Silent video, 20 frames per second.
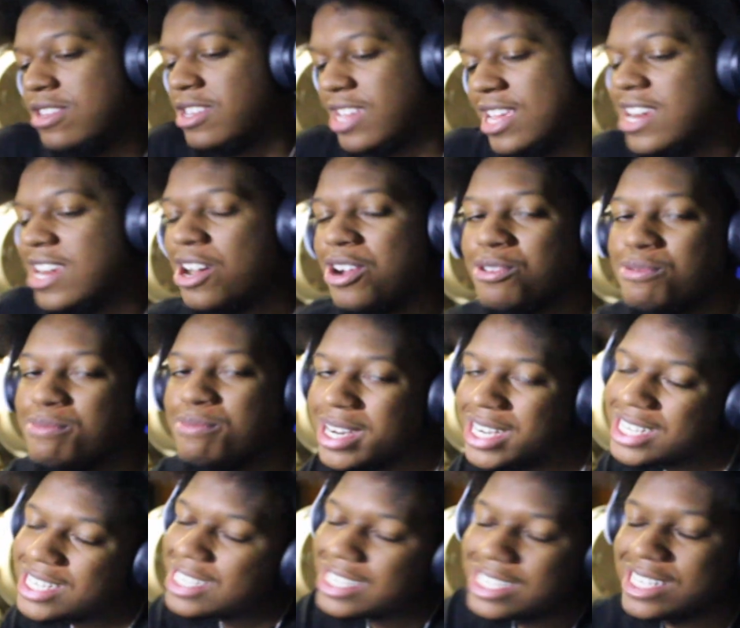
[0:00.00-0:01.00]
You know, but
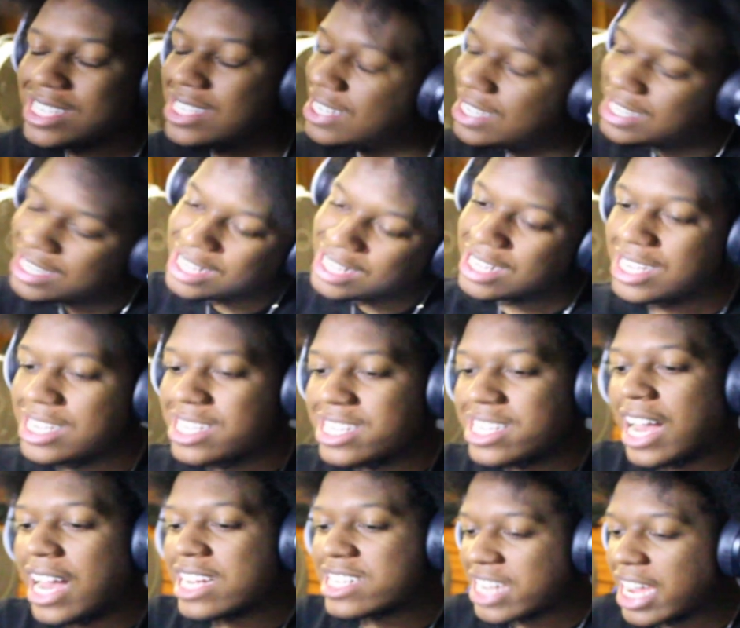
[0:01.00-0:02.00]
it's
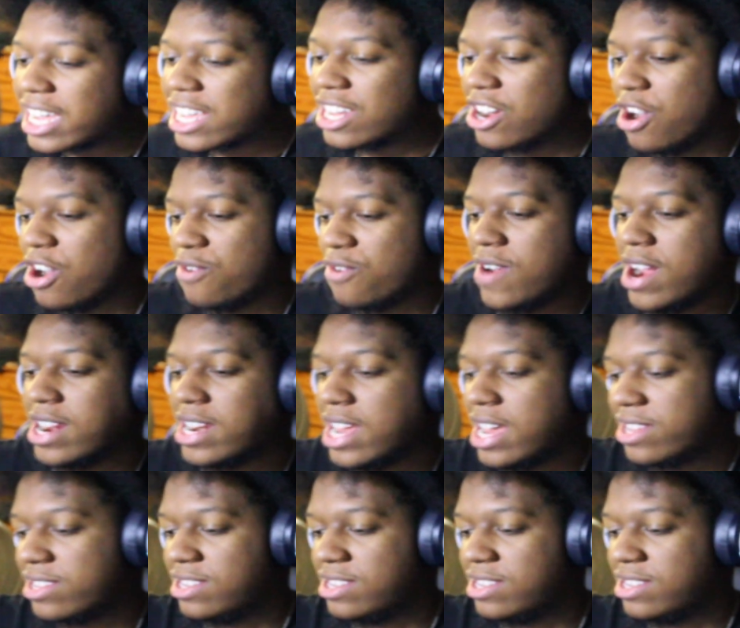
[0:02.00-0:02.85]
not shaking off right now.